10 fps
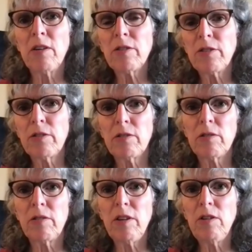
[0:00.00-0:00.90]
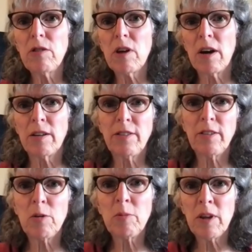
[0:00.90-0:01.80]
And also the Yukon is
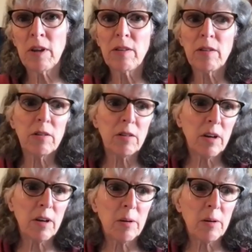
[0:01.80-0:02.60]
the only other